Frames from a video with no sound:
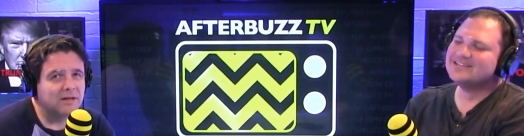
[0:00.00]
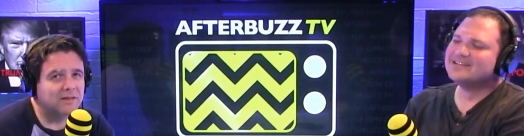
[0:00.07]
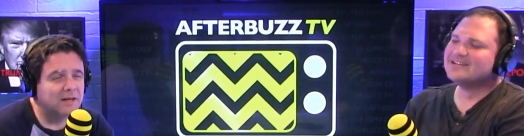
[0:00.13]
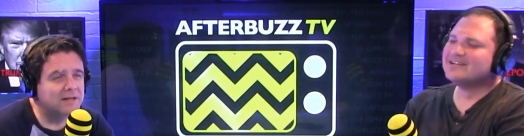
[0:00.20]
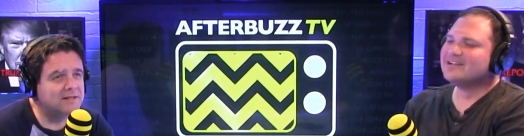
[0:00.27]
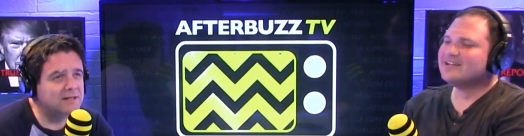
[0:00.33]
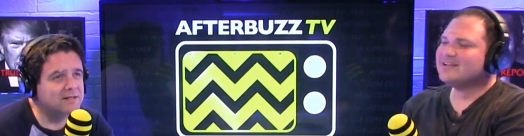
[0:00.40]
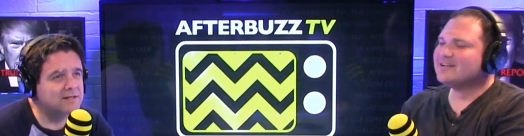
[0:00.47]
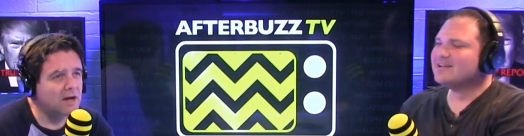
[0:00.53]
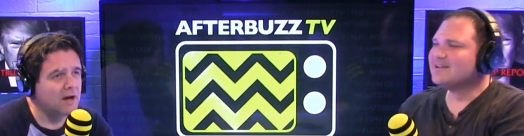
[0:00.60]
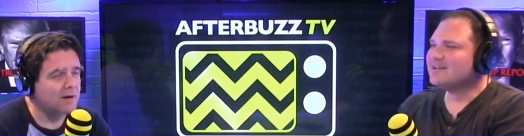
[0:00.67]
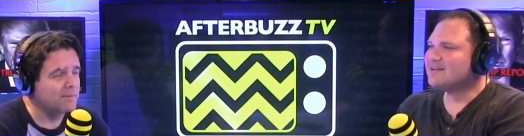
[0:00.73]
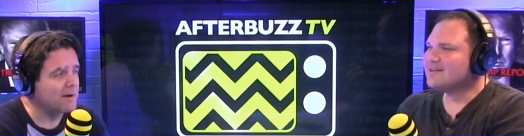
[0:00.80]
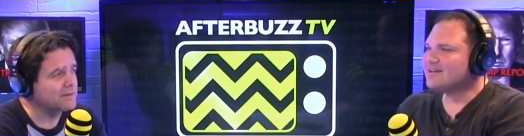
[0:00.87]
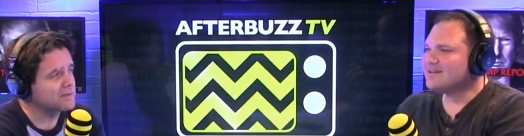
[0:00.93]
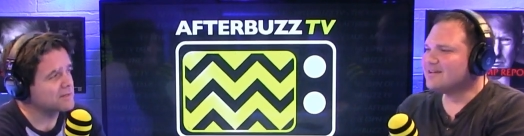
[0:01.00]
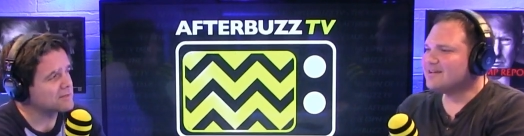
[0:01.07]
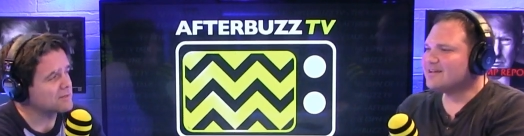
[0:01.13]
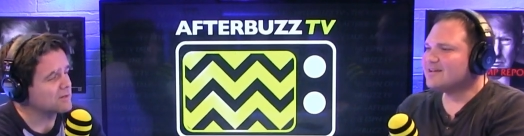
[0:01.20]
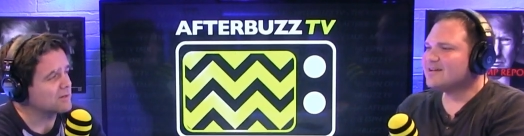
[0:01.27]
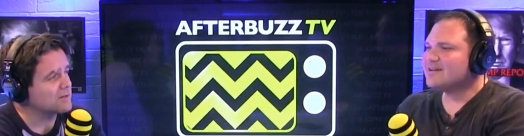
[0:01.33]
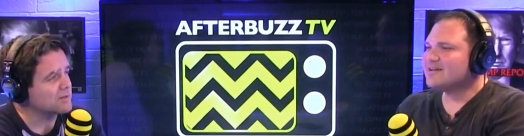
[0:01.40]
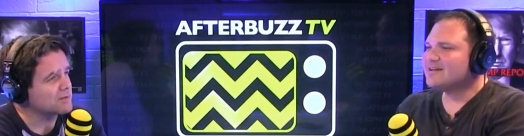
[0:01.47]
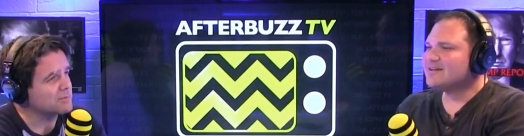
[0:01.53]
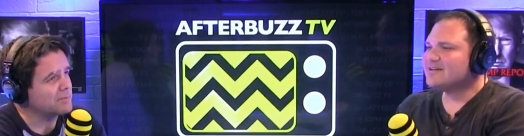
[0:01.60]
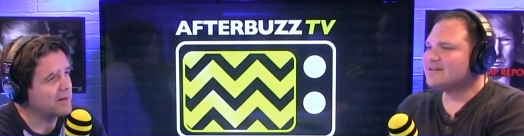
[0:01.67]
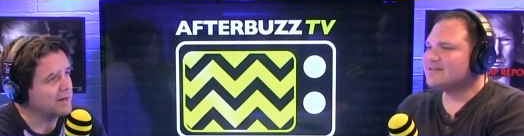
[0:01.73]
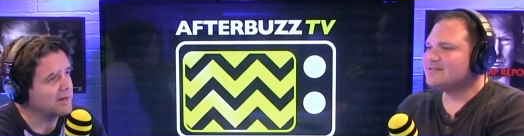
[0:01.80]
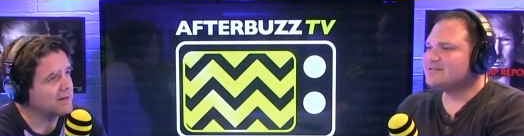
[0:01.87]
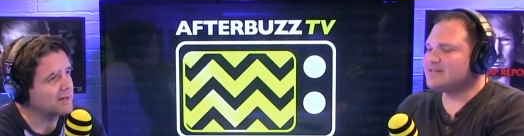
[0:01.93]
Speaker 1: they did talk about this during the
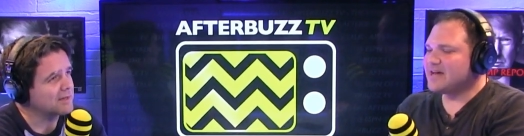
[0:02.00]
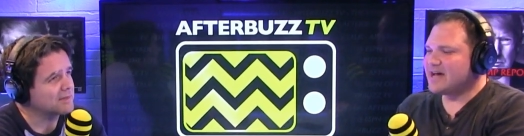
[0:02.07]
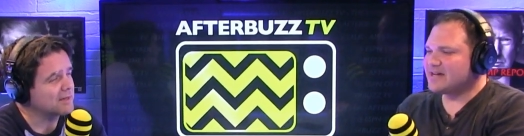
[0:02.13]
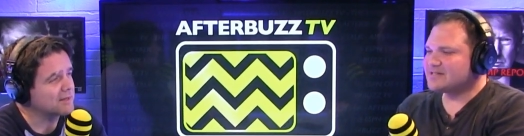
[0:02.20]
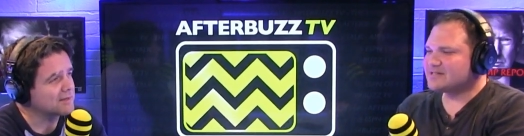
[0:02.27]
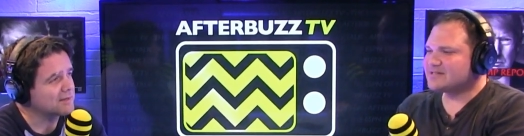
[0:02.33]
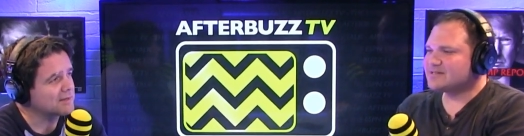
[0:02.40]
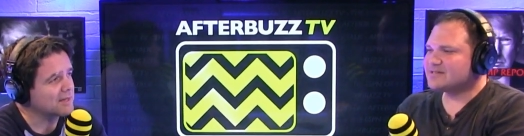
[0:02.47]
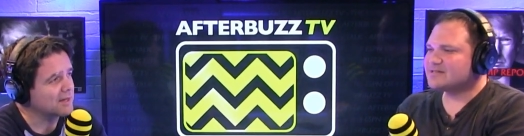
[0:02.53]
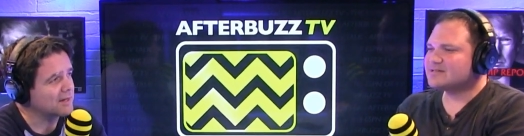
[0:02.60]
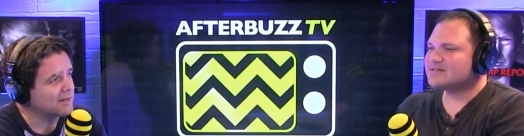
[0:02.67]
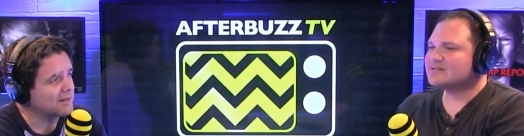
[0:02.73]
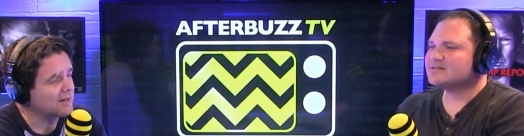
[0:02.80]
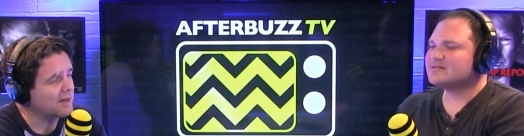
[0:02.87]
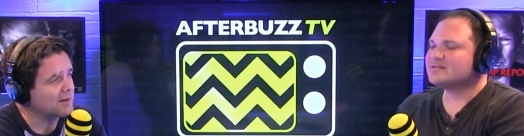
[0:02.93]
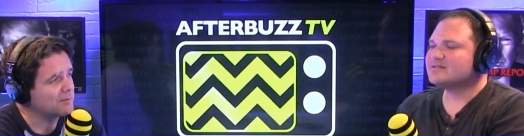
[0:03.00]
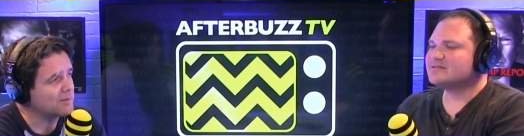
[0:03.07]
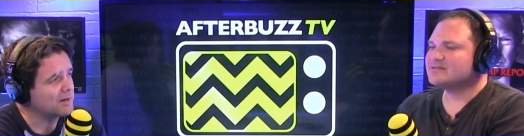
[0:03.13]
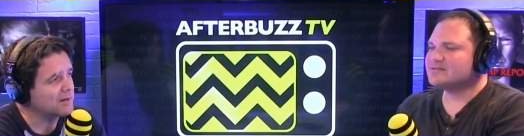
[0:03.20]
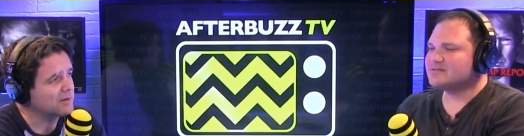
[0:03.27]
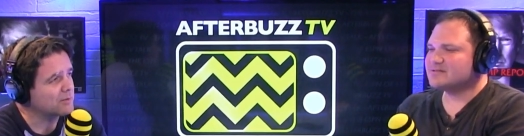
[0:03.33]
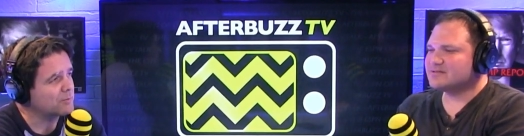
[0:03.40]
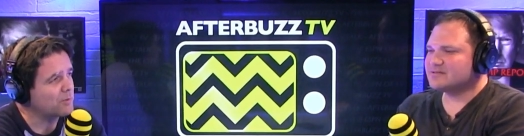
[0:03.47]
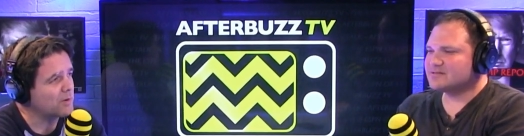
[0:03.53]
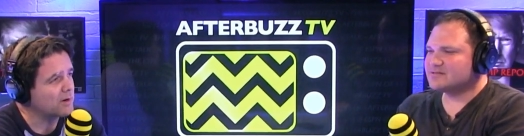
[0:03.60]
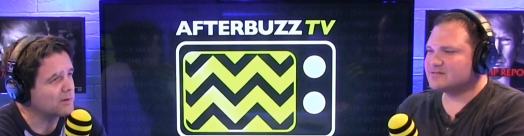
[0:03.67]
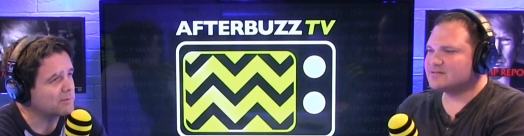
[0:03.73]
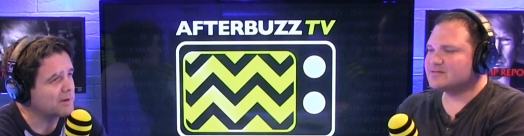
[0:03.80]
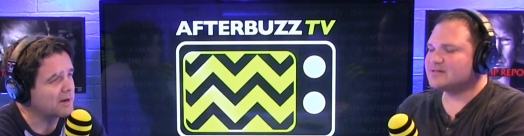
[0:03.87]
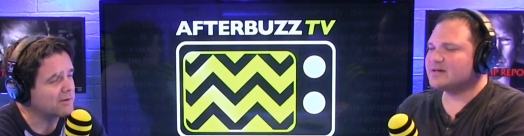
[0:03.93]
debate, and yes. I thought that they uh, made a good
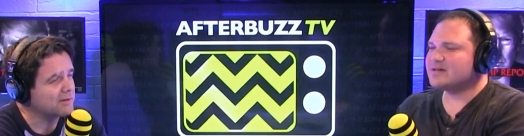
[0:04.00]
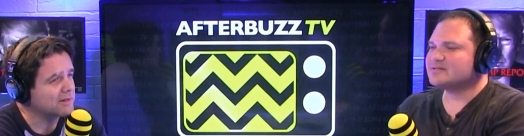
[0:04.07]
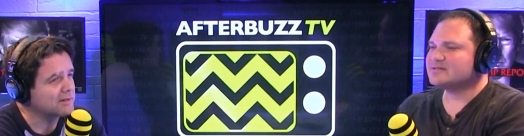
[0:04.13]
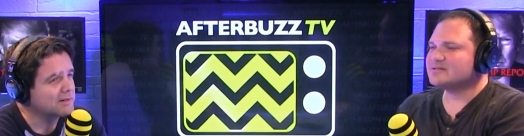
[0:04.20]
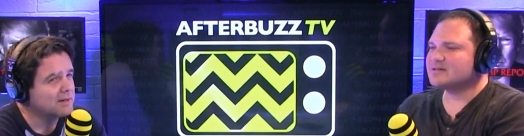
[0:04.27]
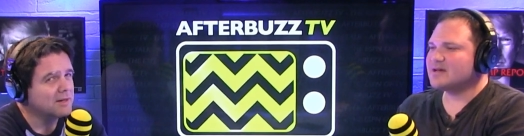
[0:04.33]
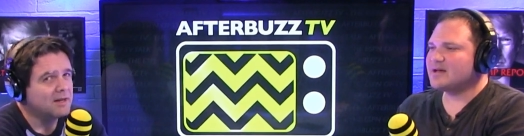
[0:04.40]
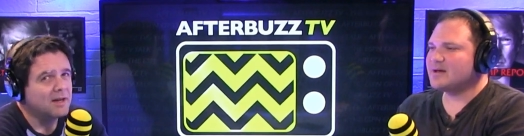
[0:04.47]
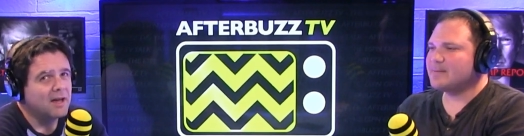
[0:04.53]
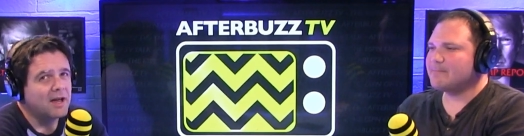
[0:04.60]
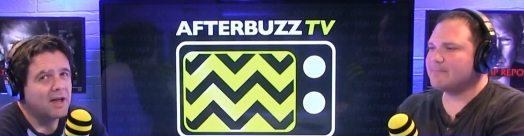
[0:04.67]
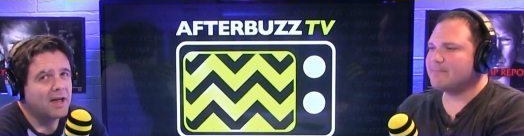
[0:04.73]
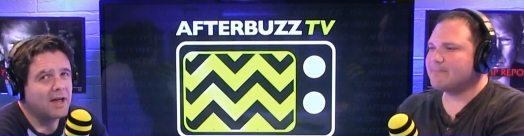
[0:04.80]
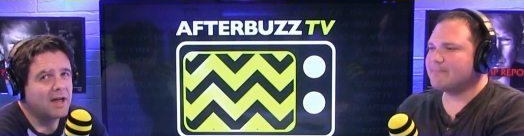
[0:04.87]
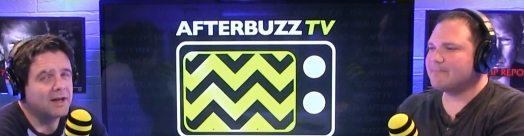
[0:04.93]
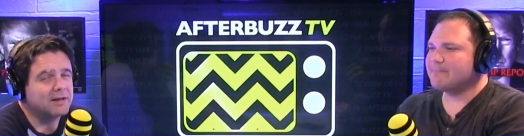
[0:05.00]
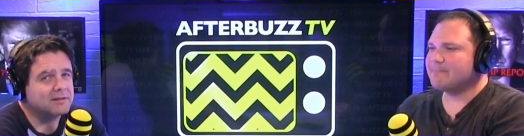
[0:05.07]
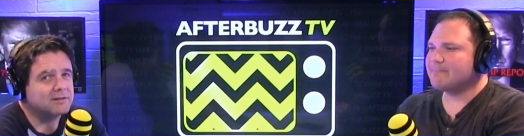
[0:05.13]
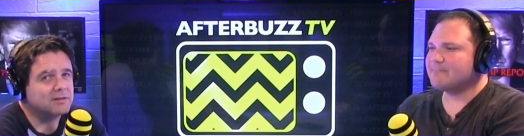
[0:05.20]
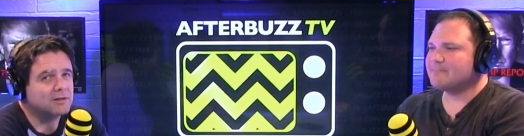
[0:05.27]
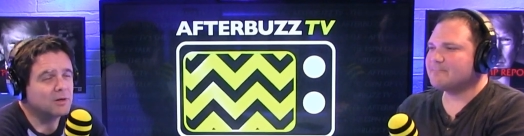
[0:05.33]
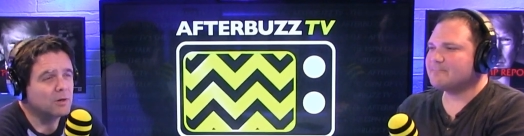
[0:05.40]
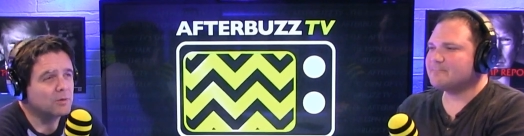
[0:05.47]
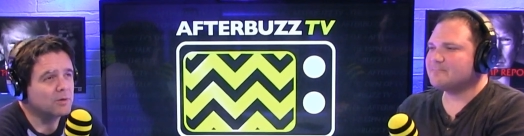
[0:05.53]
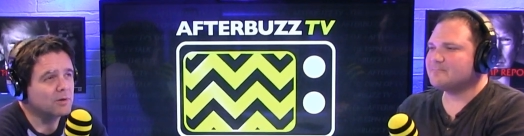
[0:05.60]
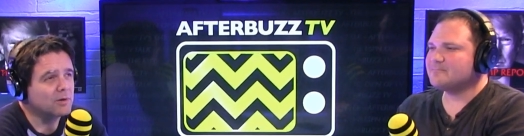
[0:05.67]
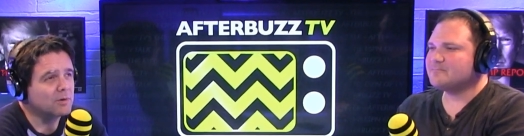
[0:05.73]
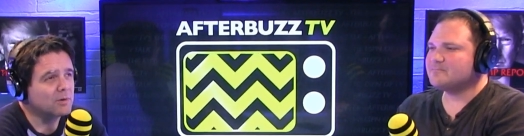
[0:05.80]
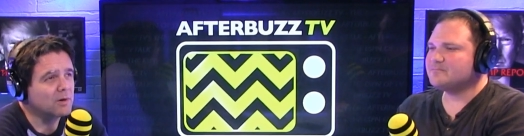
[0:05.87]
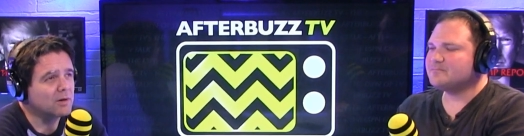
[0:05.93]
point about yes. it. And you know,
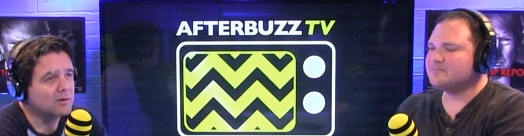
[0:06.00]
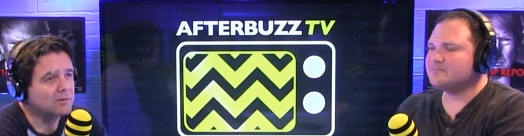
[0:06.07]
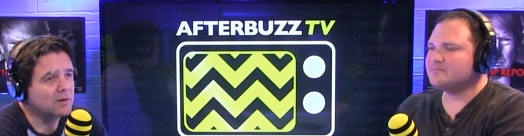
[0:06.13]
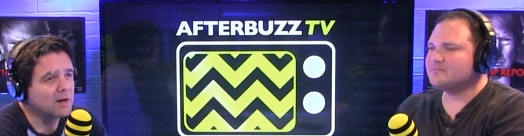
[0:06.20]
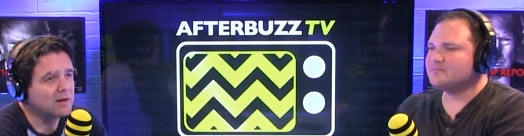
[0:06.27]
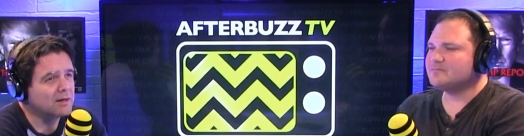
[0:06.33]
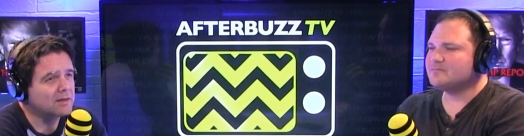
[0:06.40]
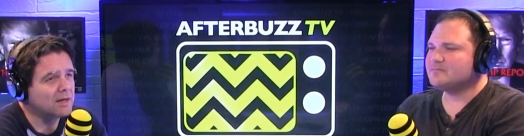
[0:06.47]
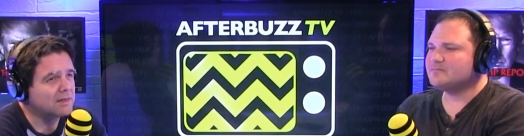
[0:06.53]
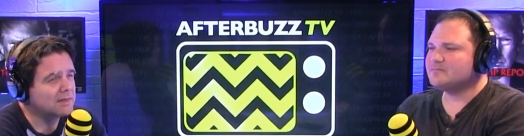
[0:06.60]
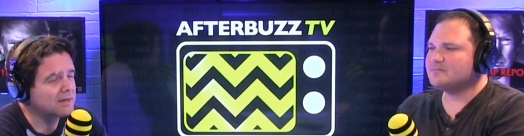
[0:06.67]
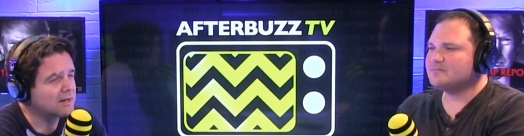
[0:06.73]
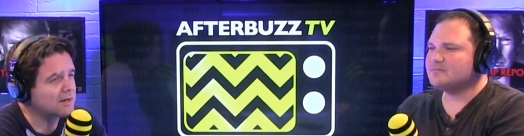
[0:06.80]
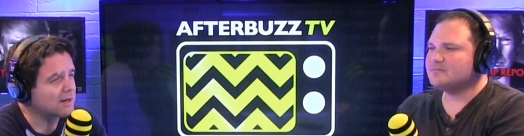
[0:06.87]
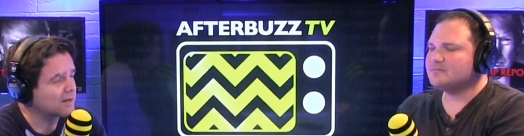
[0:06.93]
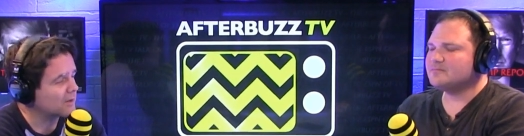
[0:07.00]
there, I, I think uh,